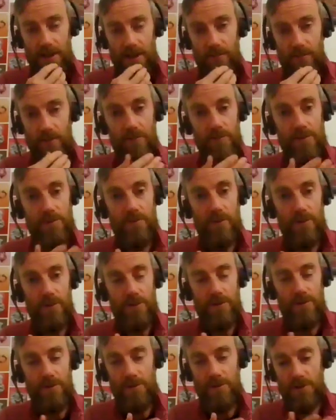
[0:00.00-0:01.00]
and what was put
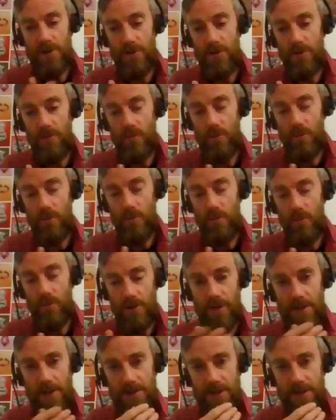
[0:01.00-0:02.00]
to. There was two.
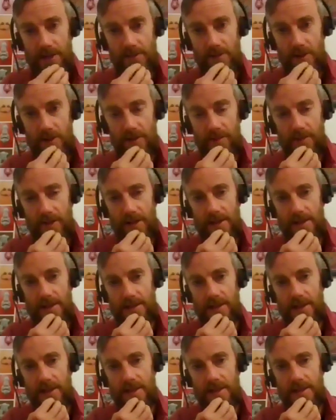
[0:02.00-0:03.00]
One I'll come back to later on, the
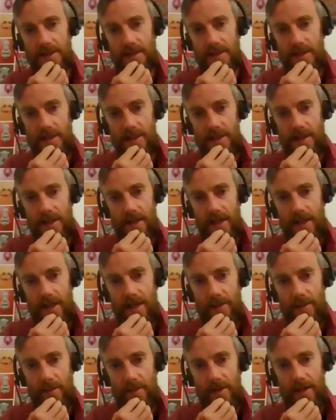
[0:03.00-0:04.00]
vacant sites
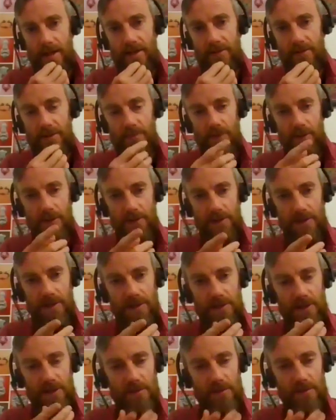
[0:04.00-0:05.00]
levy. But
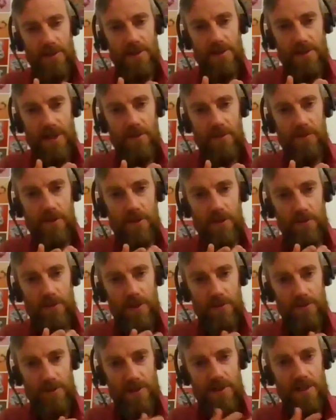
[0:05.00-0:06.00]
in terms of the stamp
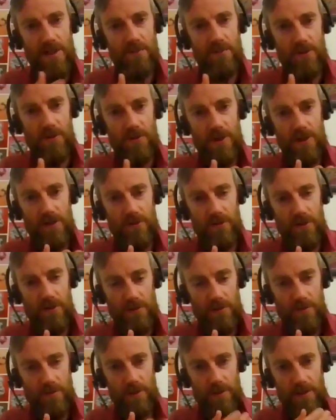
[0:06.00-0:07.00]
duty, there was a stamp duty
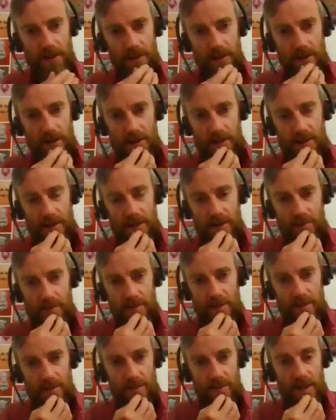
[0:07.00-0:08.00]
introduced, but in
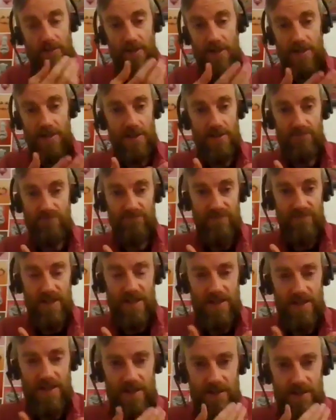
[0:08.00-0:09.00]
many ways
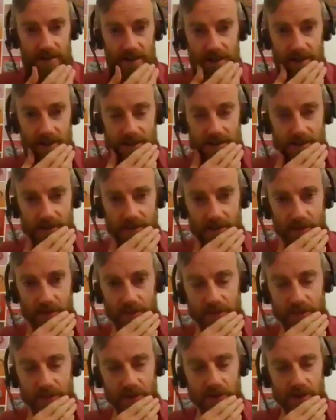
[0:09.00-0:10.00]
it's
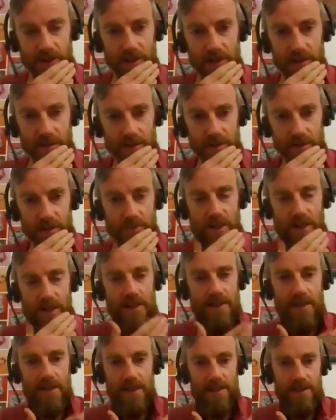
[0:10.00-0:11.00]
of such a
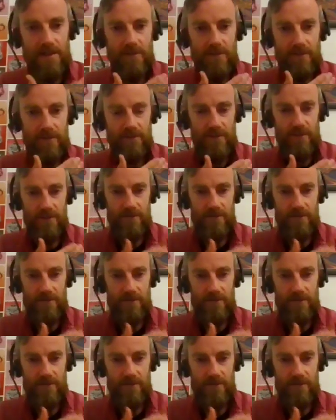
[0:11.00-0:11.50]
rate that it's of